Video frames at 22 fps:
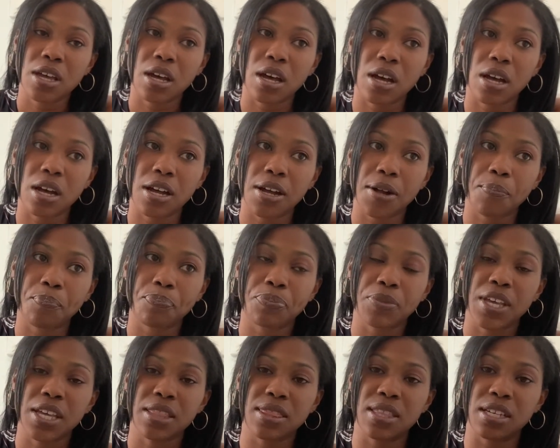
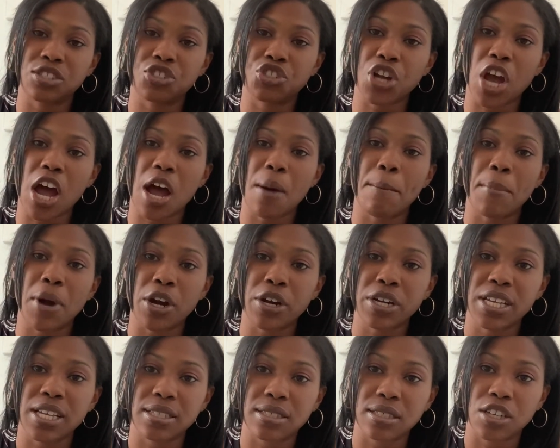the job
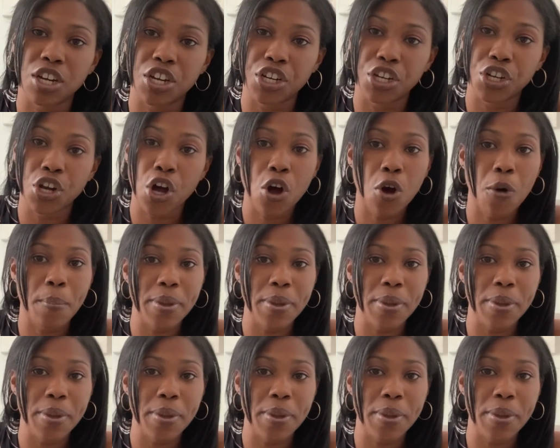market's gonna go,